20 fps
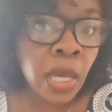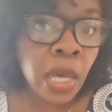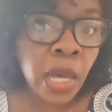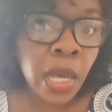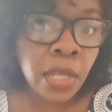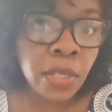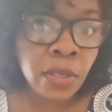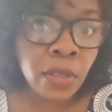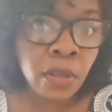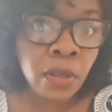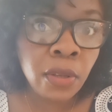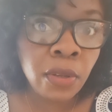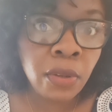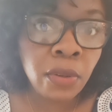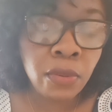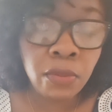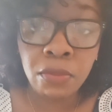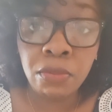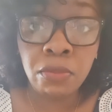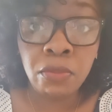At,
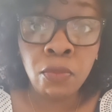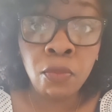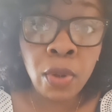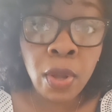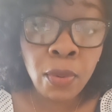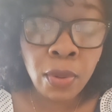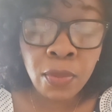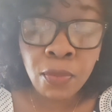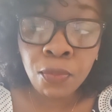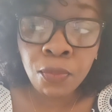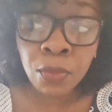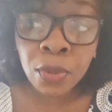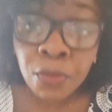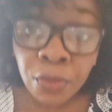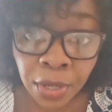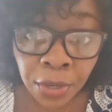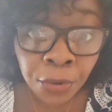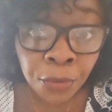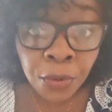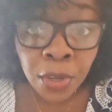uh, well, we
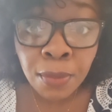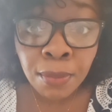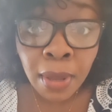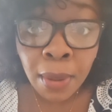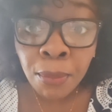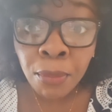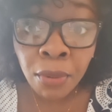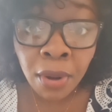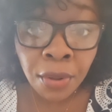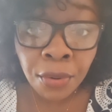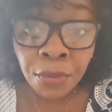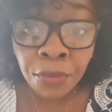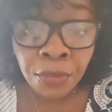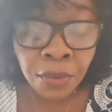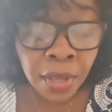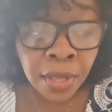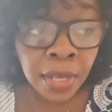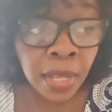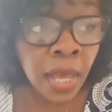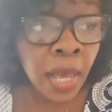were going, my brother
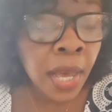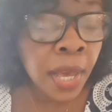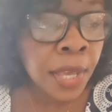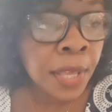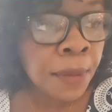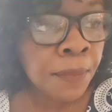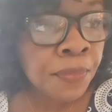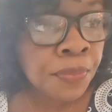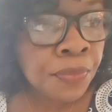and I.